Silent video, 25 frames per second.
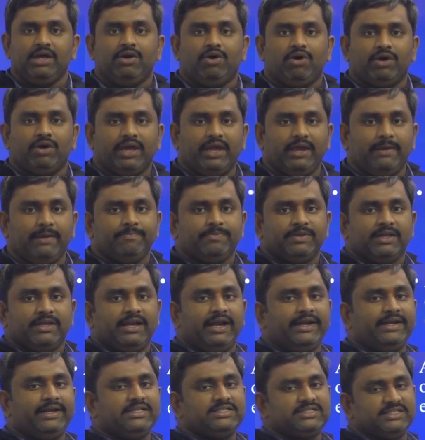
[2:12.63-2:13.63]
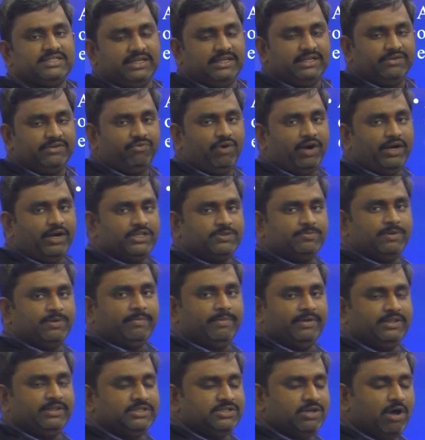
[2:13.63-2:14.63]
Okay, let us see what is
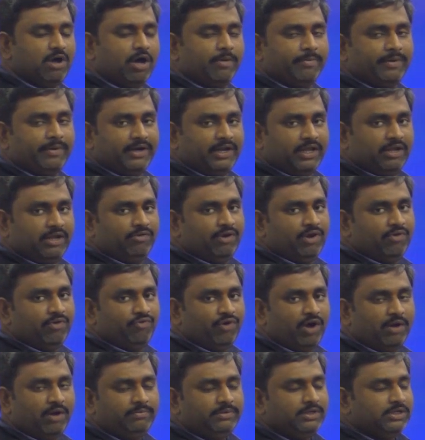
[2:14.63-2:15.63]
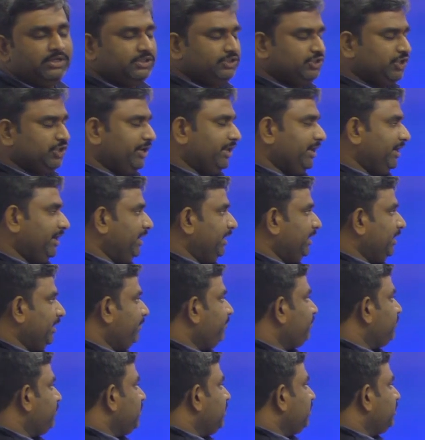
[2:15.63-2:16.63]
meant by this arbitrary waveform
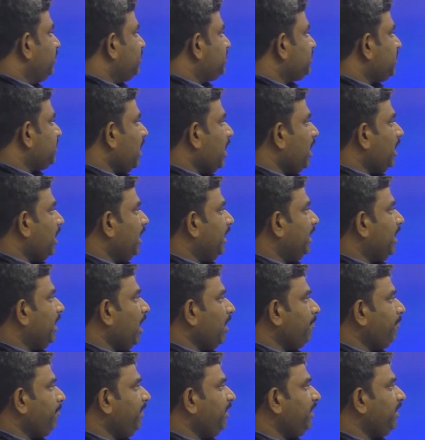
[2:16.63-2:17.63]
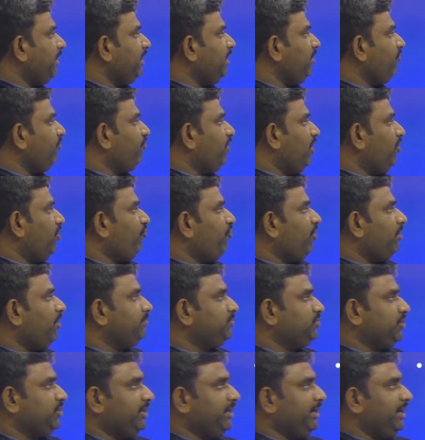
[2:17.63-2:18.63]
generator. This an arbitrary
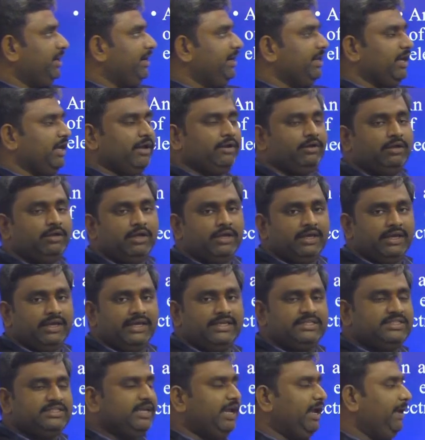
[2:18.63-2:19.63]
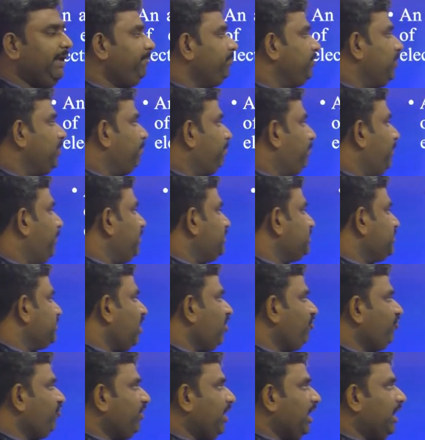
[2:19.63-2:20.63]
waveform generator is a piece
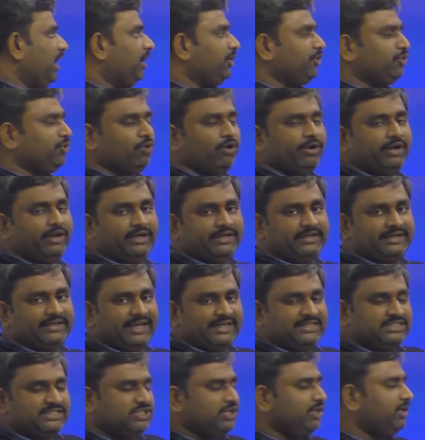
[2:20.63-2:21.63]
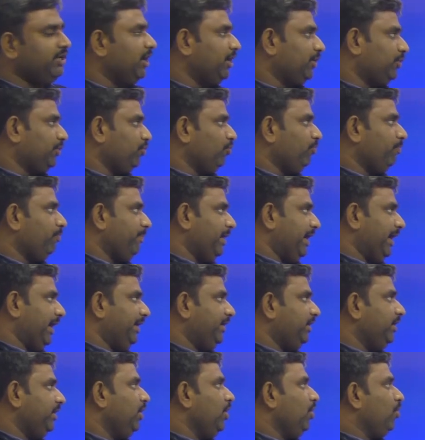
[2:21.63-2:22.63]
of electronic testing
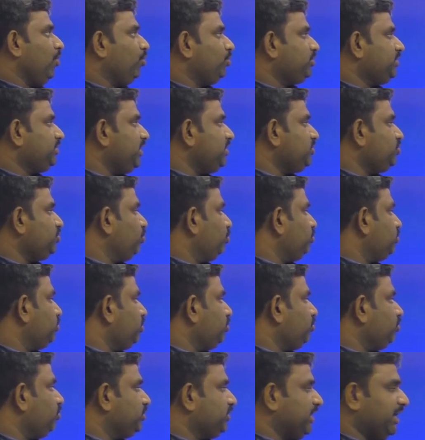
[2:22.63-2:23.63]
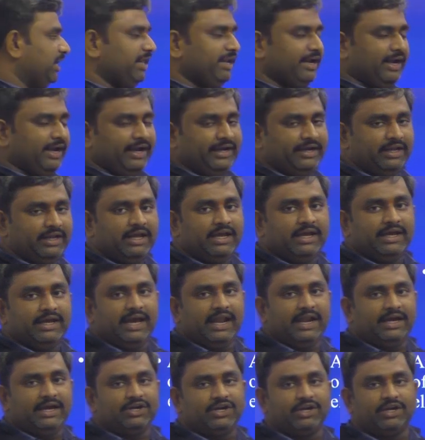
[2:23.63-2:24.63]
equipment which is used to generate
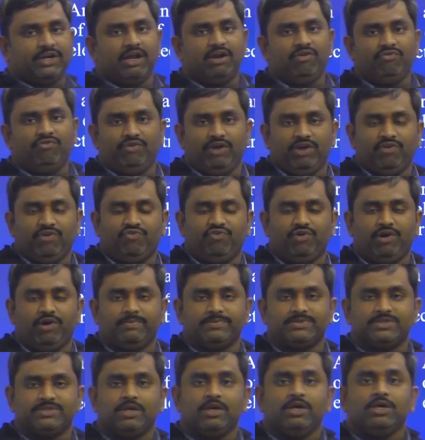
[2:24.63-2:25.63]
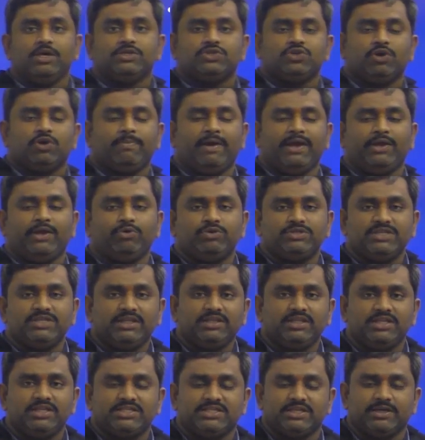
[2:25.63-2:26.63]
electrical waveforms. So by
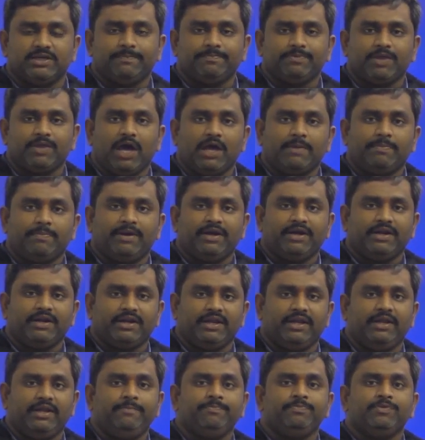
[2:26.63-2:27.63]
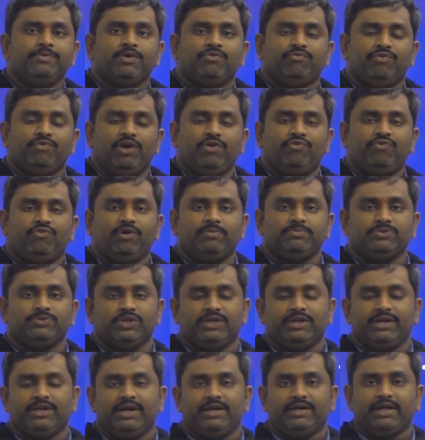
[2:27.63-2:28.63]
using this arbitrary waveform
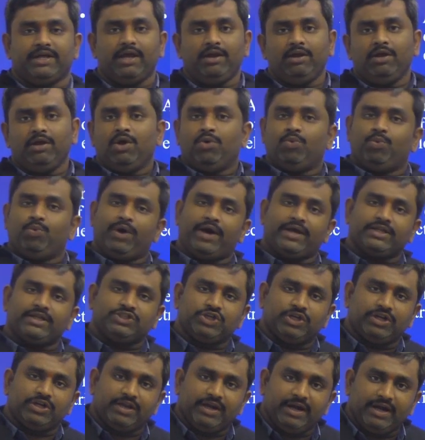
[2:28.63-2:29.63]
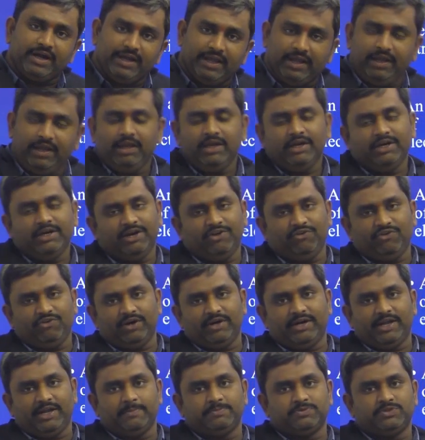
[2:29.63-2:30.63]
generator, we are generating
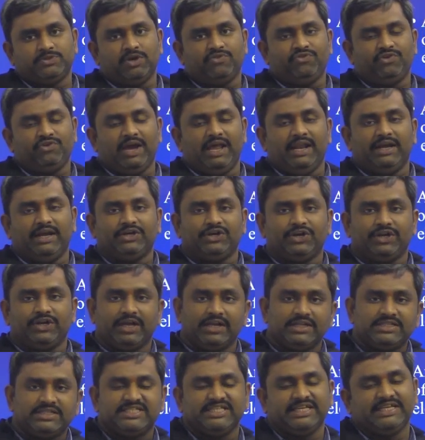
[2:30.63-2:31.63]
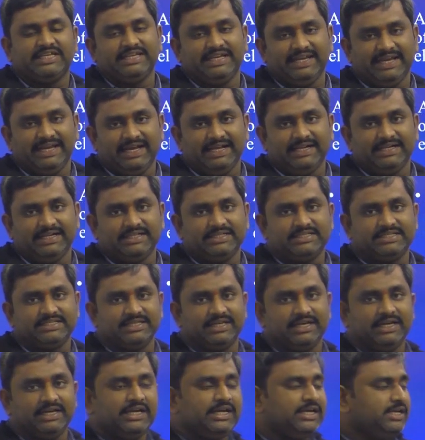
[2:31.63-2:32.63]
different types of electrical signals.